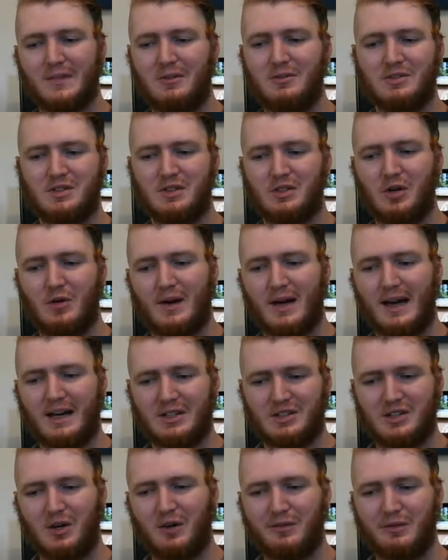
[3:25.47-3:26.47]
It was a joke I
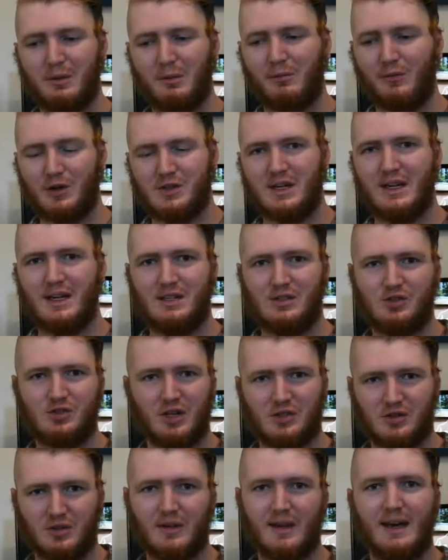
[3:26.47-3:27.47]
actually heard from a first aid
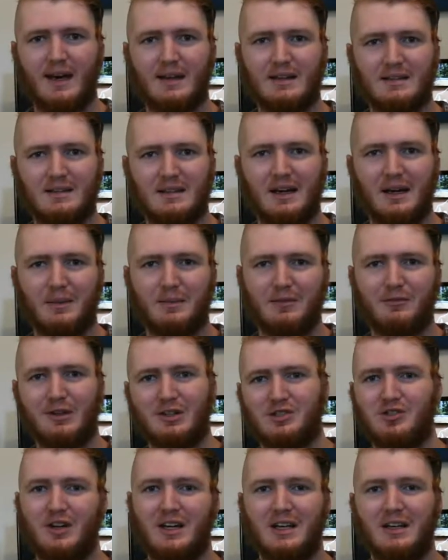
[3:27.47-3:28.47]
instructor that got a bit
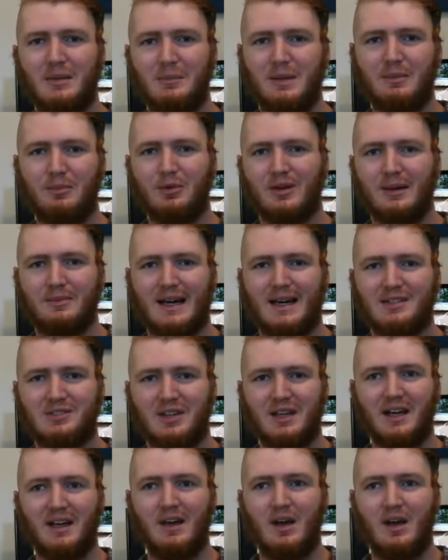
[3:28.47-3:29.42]
frustrated that people kept asking,